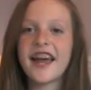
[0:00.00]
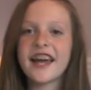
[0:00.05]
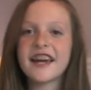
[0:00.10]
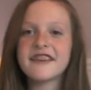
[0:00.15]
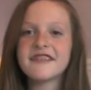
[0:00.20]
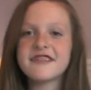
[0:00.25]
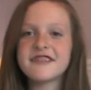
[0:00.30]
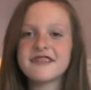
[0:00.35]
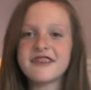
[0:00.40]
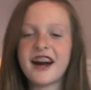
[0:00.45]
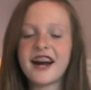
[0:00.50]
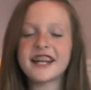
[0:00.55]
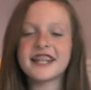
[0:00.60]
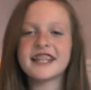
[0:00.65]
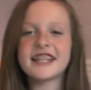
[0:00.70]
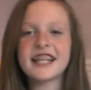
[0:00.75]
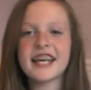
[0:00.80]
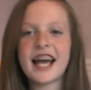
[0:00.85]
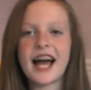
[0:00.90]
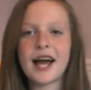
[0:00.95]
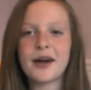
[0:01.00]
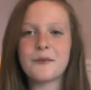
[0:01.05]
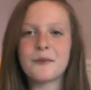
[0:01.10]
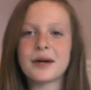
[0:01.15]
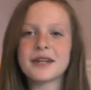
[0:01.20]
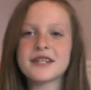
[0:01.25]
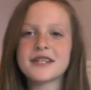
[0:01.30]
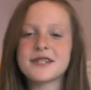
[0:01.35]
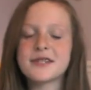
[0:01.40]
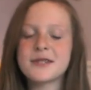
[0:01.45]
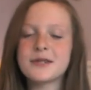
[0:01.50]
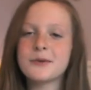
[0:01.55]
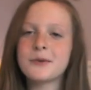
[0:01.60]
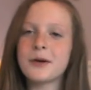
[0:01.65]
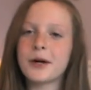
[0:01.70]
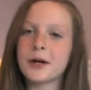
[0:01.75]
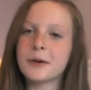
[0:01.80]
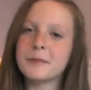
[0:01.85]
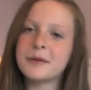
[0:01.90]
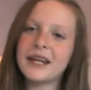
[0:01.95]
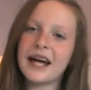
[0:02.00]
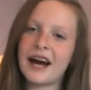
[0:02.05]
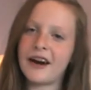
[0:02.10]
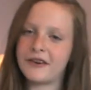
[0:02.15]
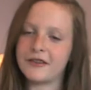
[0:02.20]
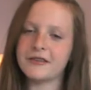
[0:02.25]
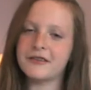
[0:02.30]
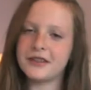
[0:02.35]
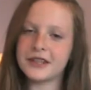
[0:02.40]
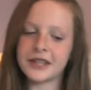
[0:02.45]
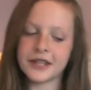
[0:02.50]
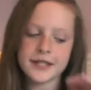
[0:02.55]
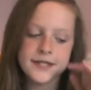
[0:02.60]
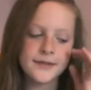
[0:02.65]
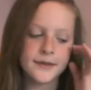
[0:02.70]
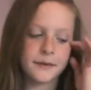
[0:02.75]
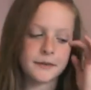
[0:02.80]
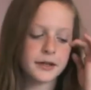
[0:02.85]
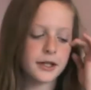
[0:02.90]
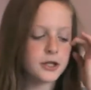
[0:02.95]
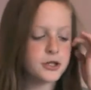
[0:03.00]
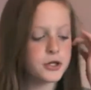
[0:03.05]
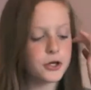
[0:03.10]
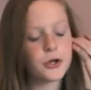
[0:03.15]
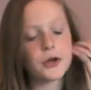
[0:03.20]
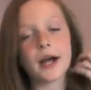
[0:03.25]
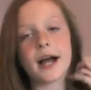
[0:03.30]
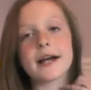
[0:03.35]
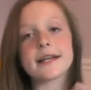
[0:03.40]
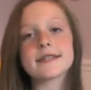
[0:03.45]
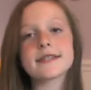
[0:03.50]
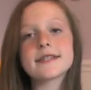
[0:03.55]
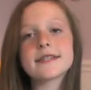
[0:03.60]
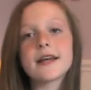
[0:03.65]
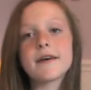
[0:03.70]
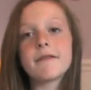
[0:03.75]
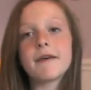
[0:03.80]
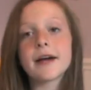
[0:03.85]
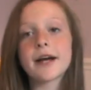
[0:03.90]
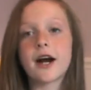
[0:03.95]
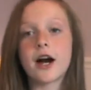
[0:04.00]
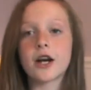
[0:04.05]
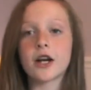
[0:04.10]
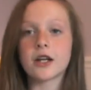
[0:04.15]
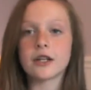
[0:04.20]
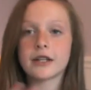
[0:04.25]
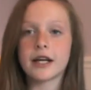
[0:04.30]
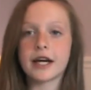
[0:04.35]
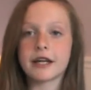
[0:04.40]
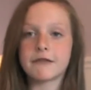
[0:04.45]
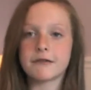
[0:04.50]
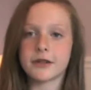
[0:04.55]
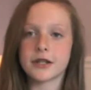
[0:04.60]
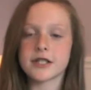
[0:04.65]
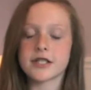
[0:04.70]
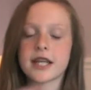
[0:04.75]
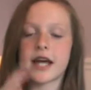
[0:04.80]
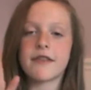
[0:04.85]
And finally, I went to Urban Outfitters, so I'm going to show you guys the stuff I got online first,